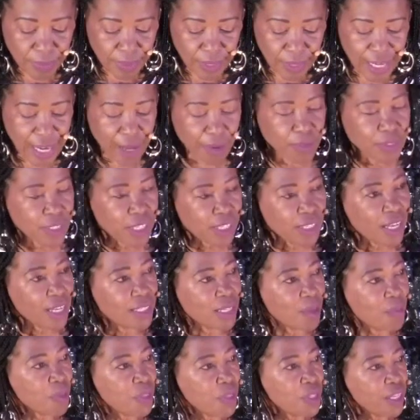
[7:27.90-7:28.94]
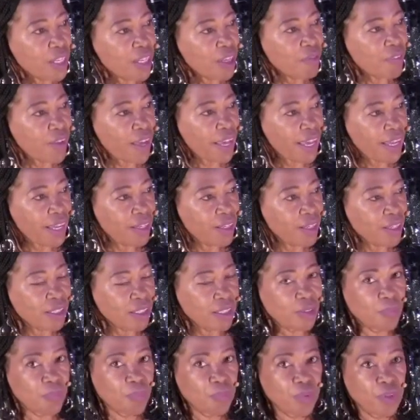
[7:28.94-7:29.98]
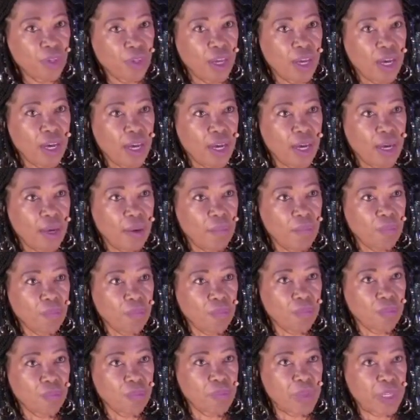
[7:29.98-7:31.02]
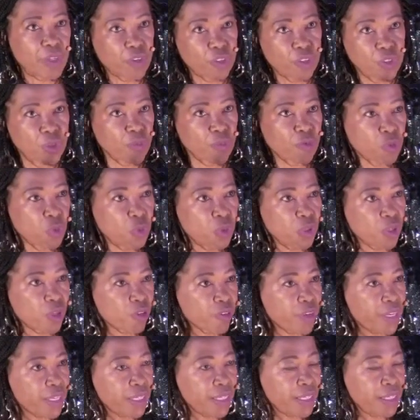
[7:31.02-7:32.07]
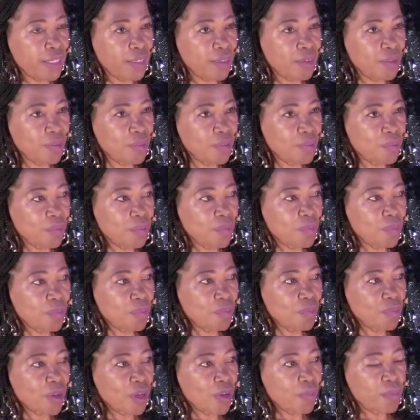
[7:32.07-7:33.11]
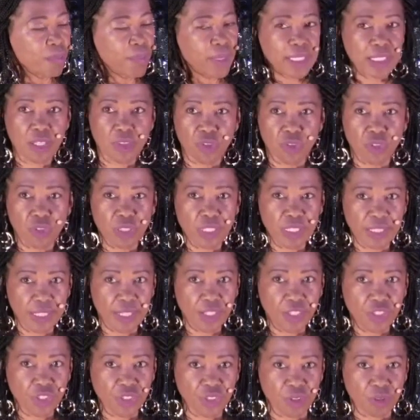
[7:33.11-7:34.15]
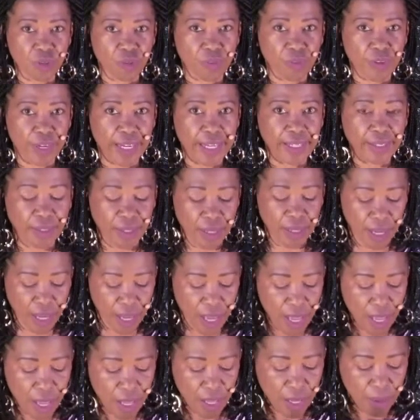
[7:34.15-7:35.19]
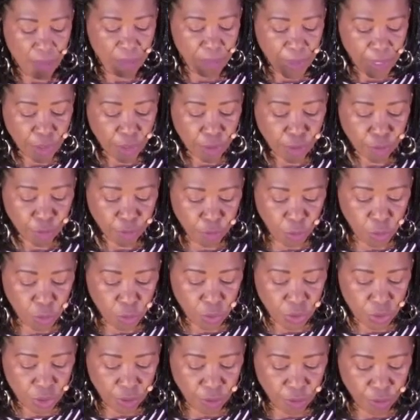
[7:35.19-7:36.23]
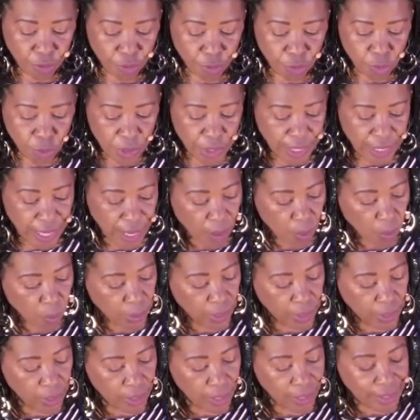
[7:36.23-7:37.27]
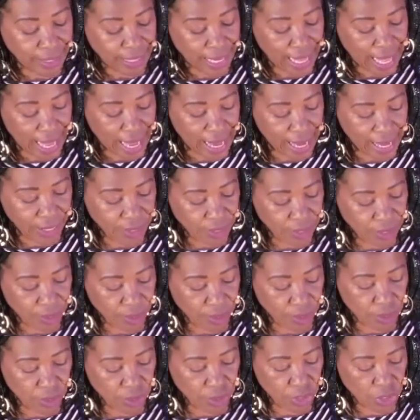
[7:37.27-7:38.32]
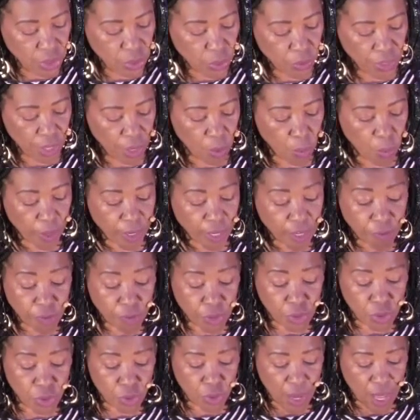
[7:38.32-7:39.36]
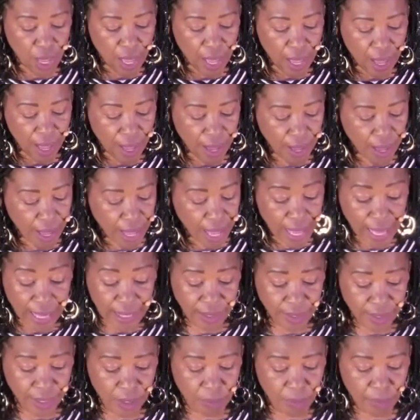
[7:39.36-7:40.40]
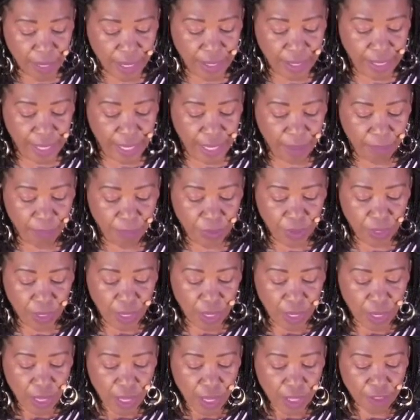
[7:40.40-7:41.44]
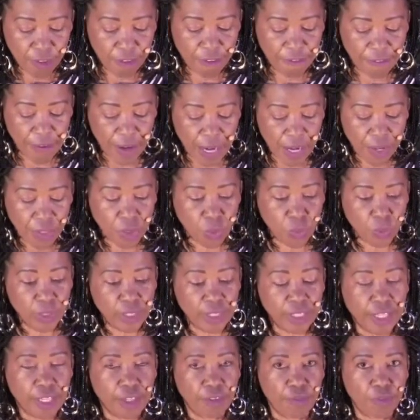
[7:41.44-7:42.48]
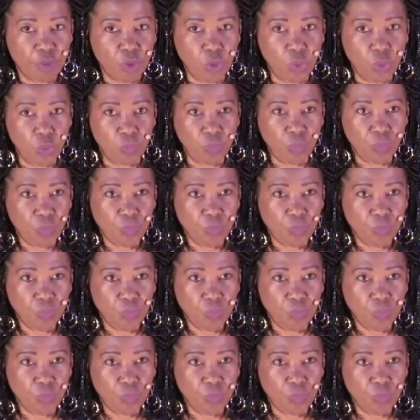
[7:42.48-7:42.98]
And as, as I'm thinking of Ada um, bearing some fruit already based on her decision, right? Bear fruit, fruit that will last, so that whatever you ask in my name, the Father will give you.